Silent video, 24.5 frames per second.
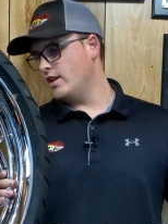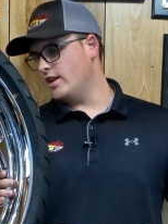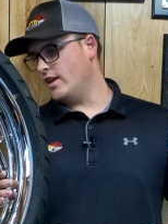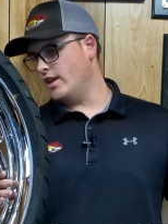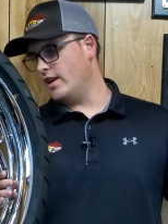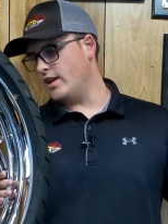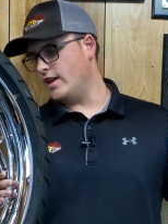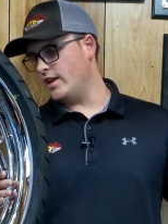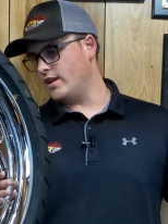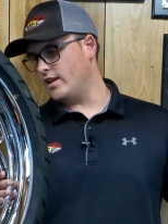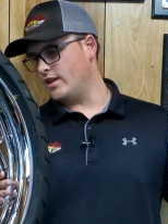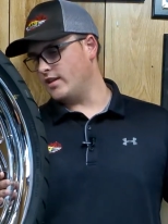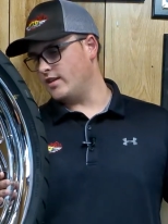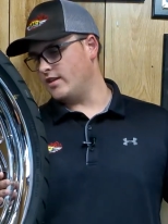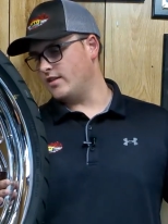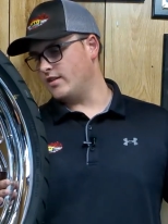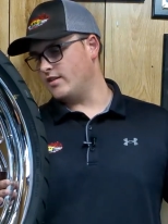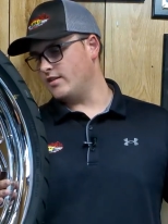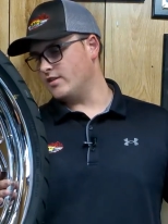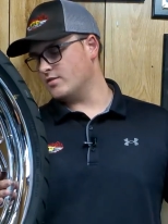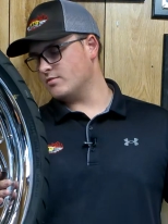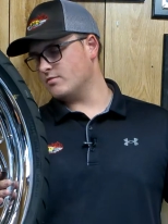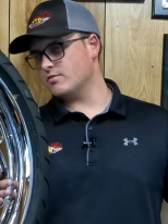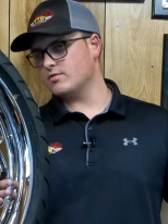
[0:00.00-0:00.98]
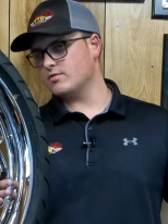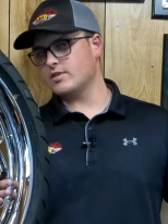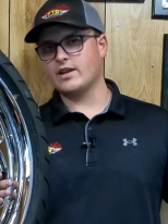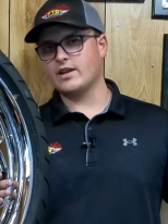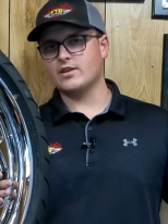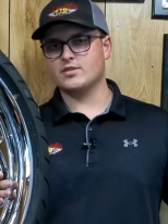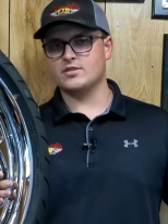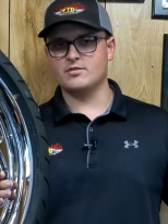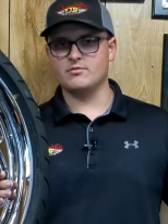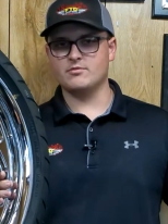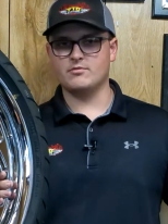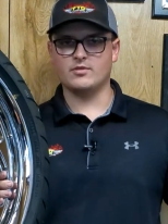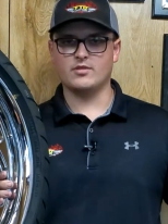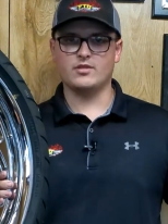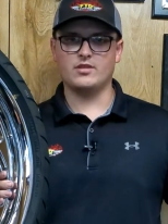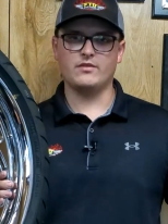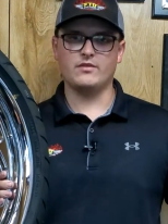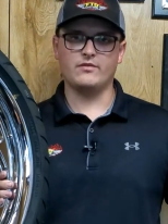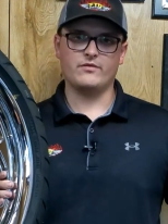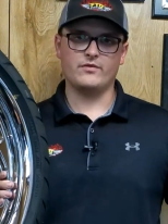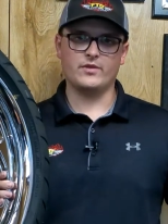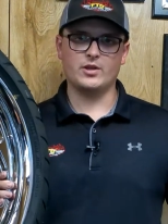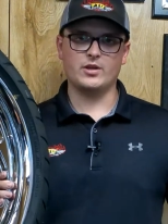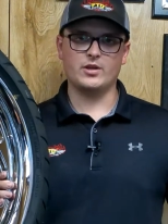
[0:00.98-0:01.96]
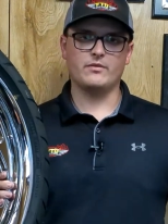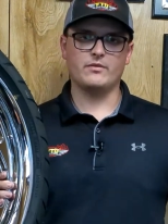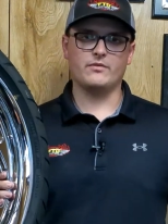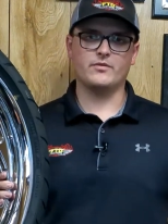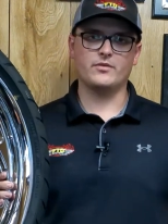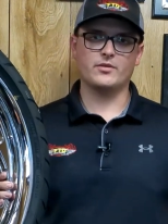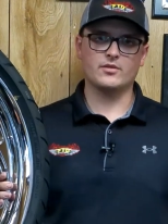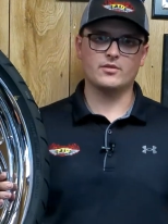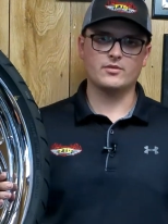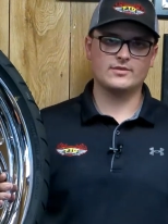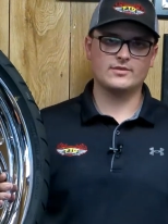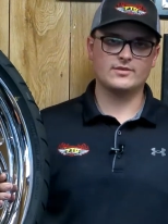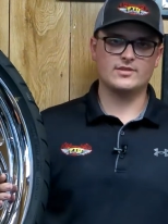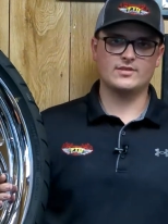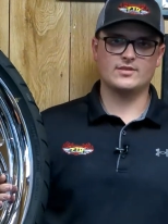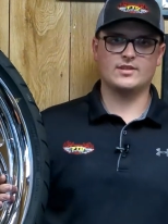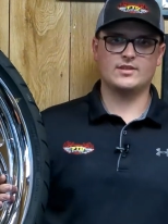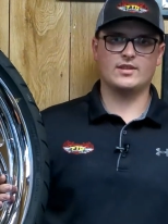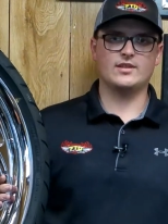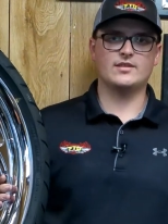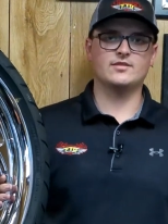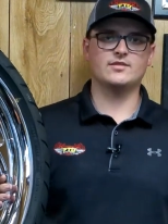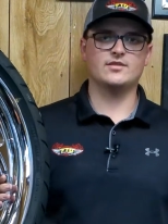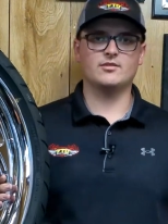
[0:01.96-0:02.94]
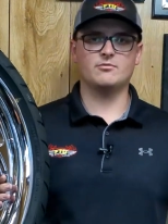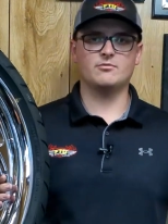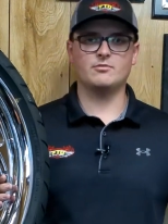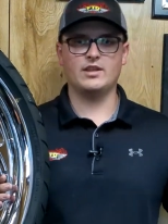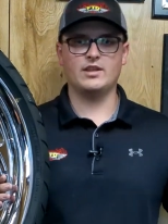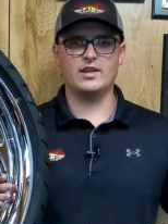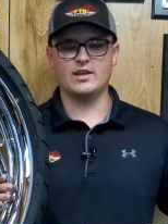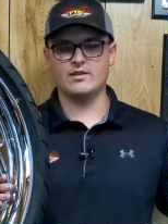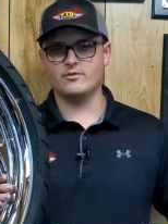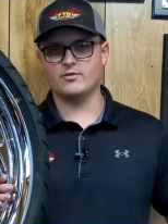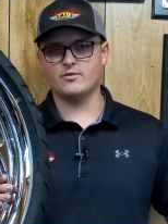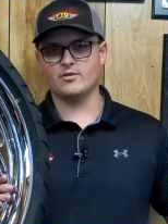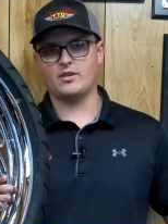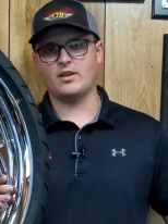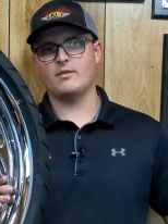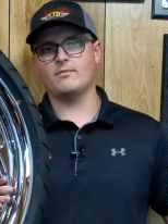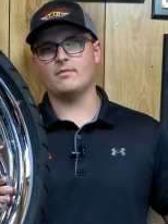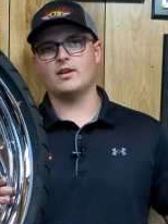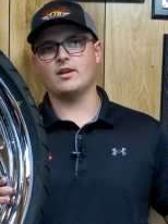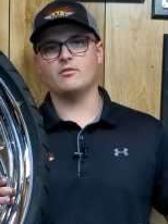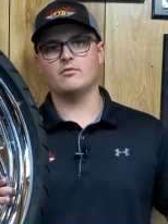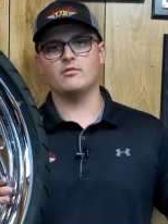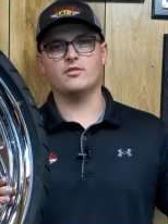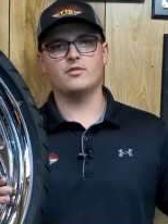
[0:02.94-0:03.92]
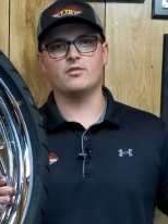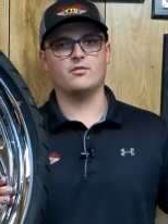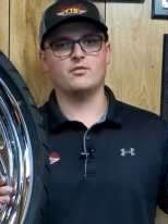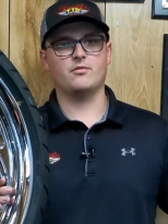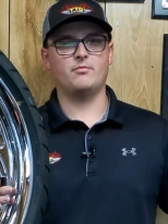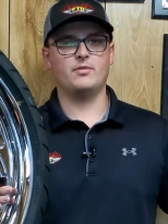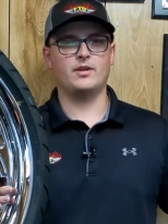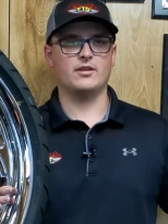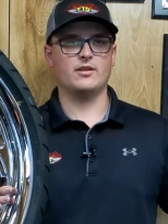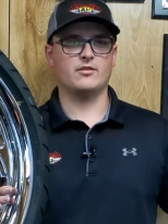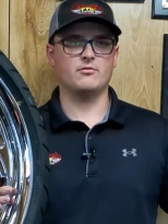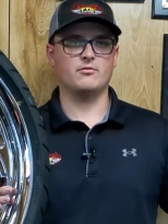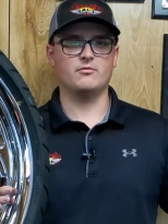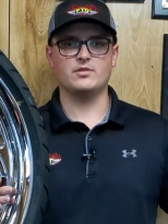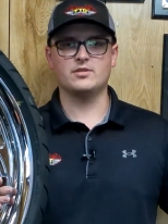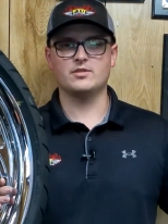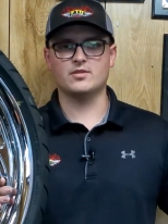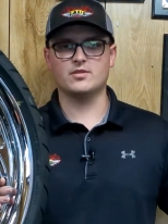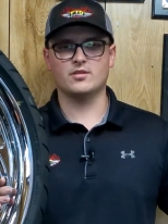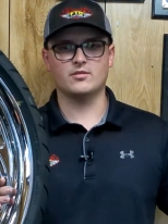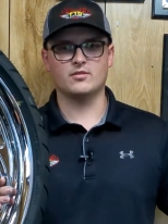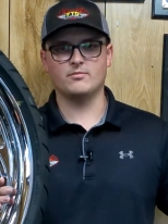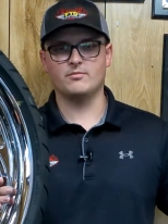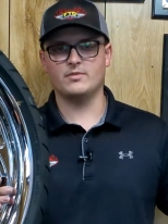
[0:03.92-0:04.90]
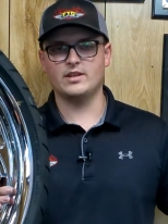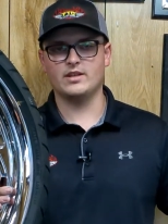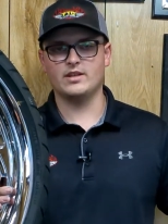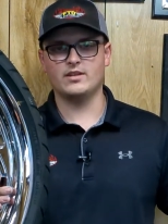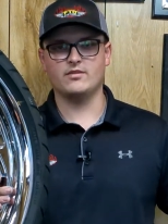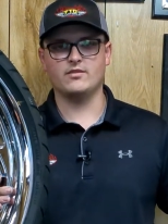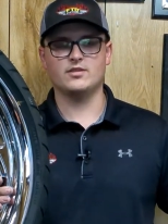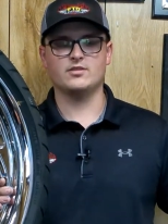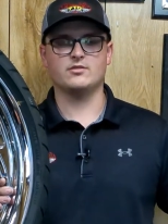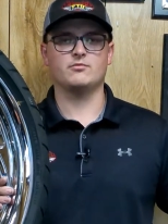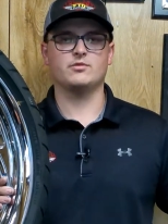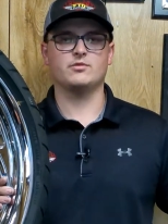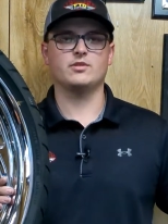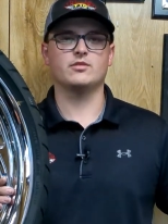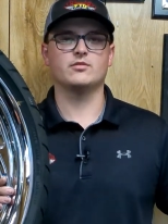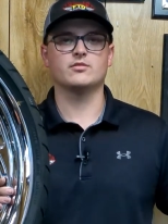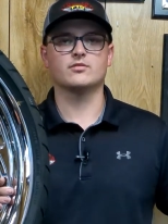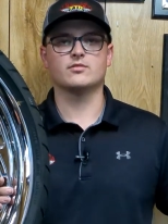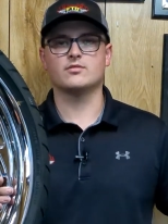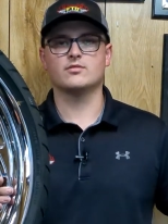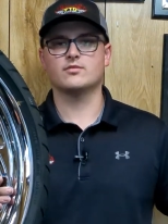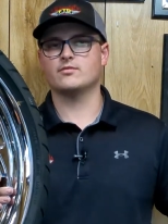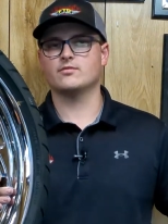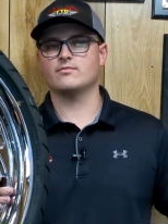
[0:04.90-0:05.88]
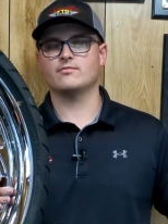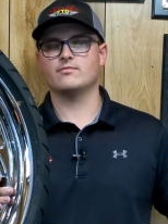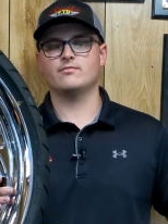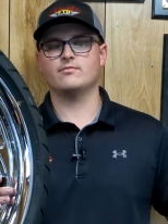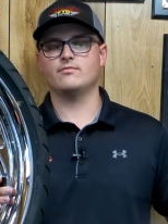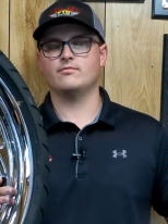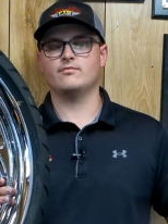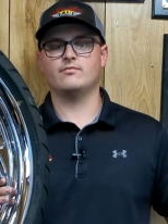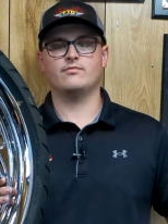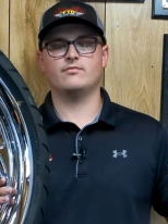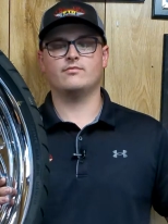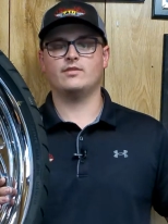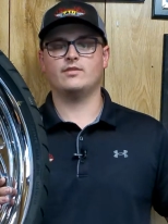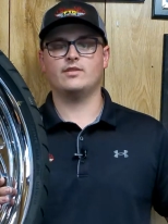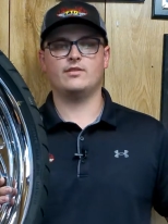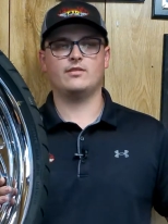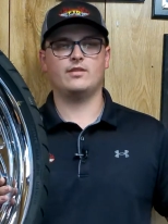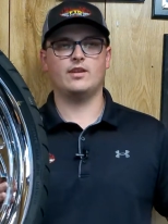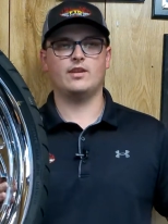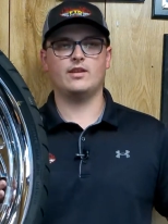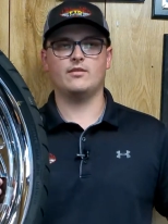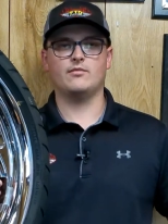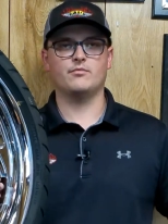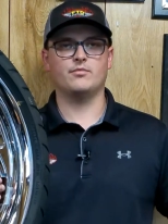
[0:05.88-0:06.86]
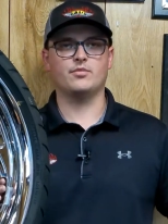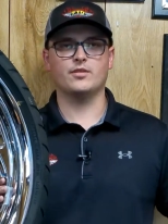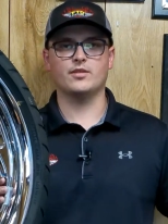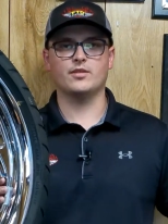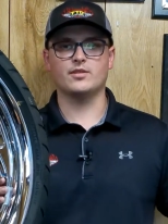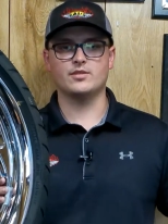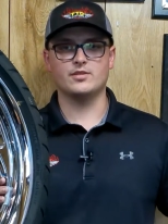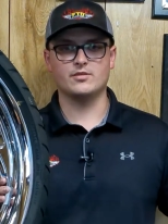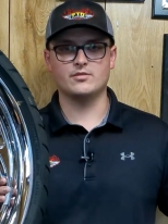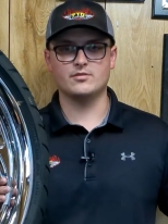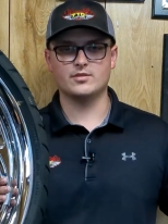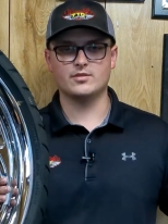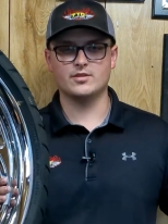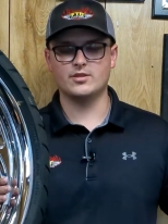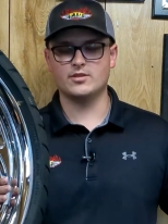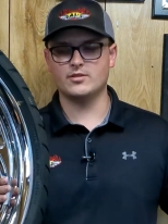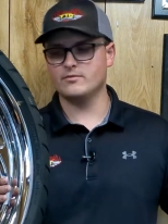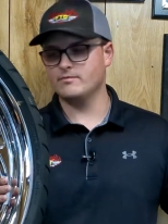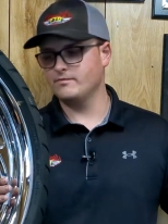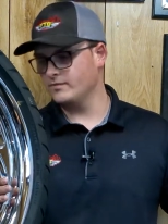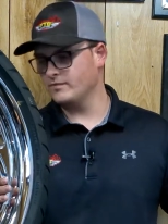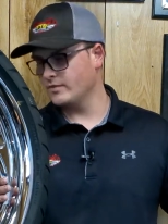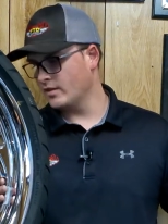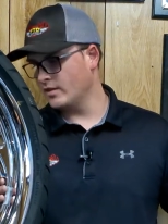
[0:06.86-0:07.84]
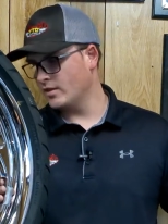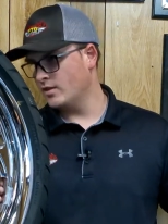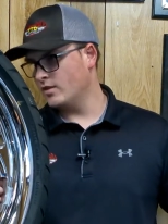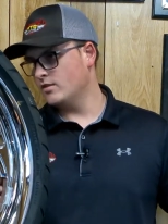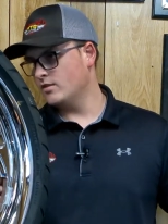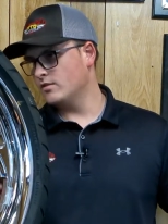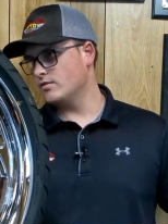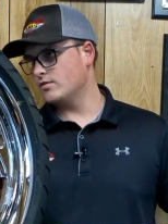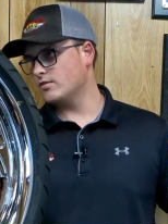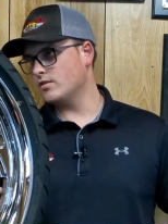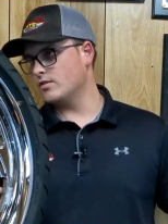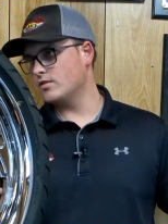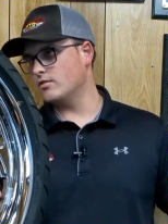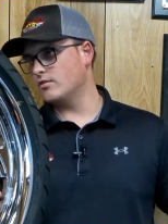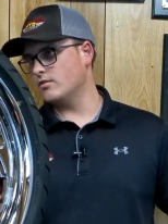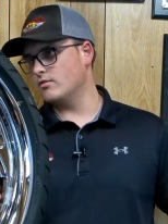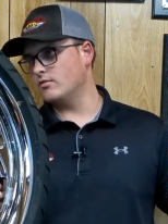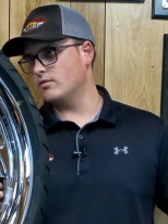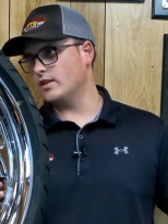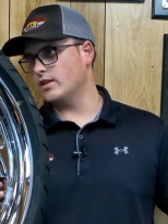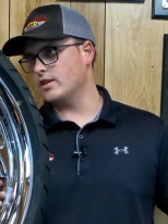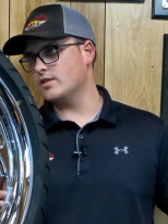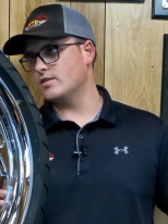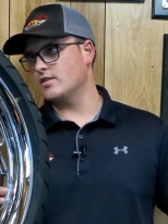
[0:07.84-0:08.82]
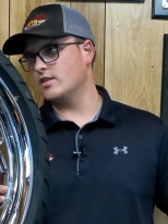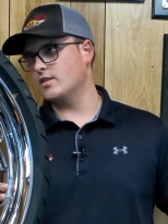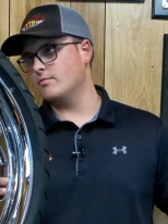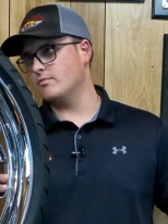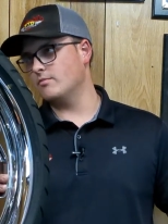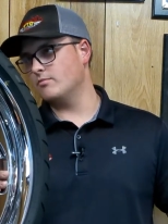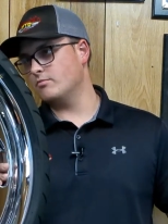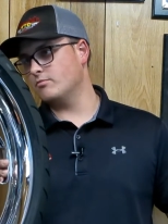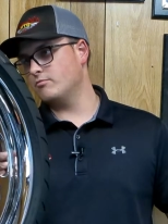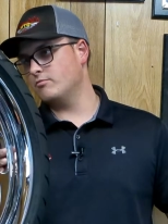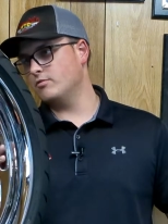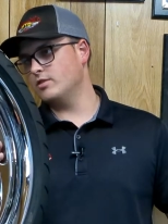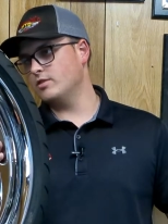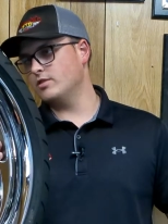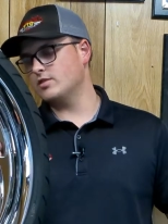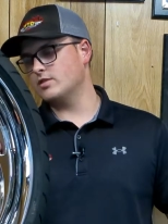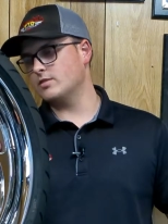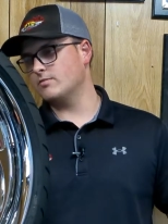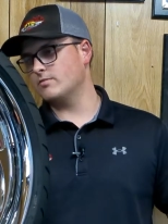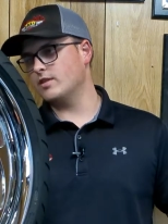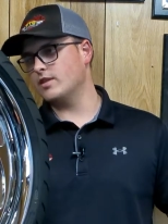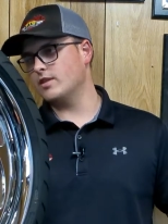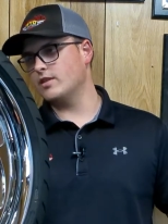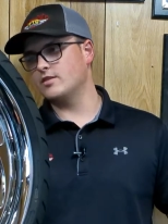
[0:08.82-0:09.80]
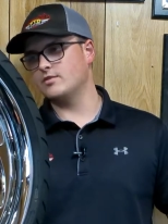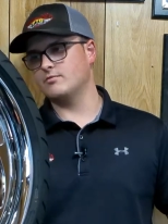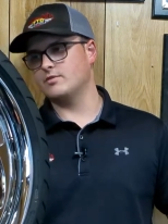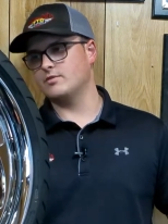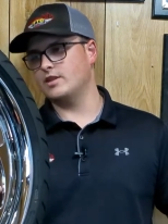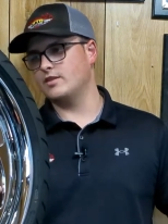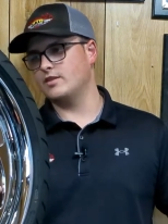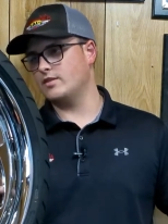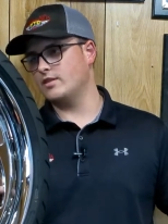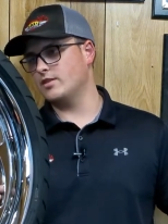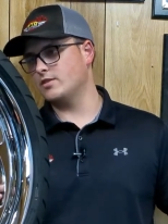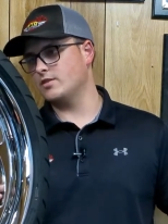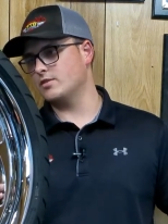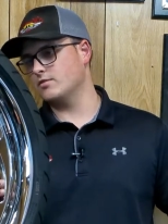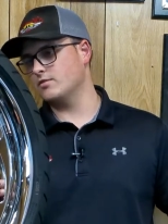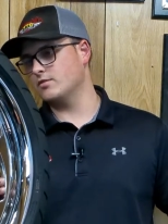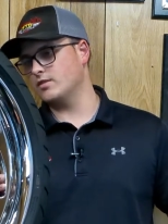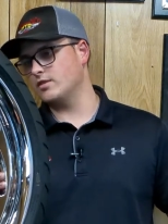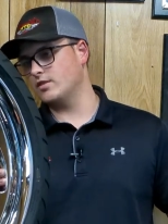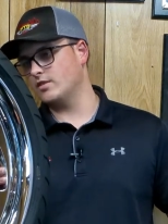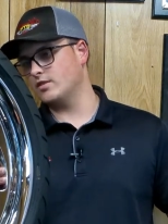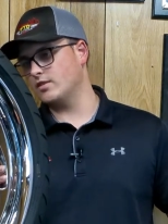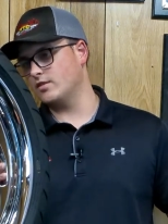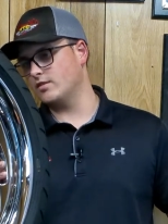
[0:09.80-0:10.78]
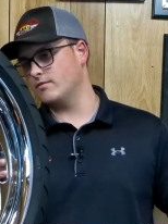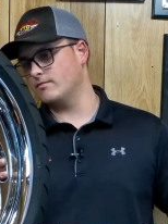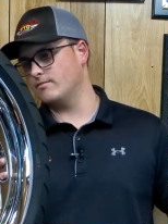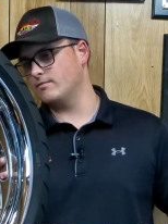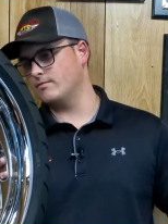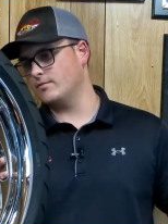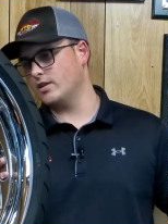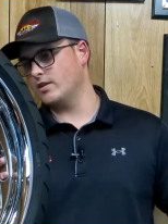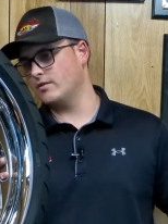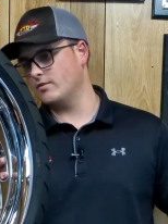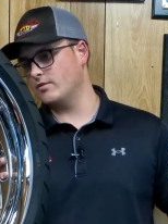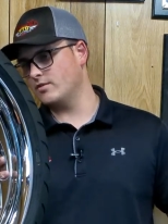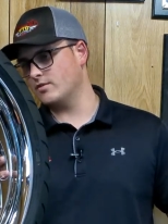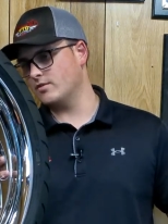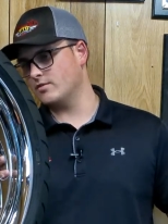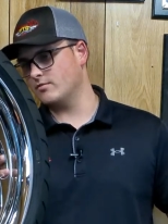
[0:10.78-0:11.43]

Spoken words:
And this was actually one of the very first designs that we ever came out with back when we started making these wheels 10 plus years ago. So like I said, I'm really surprised we haven't actually covered this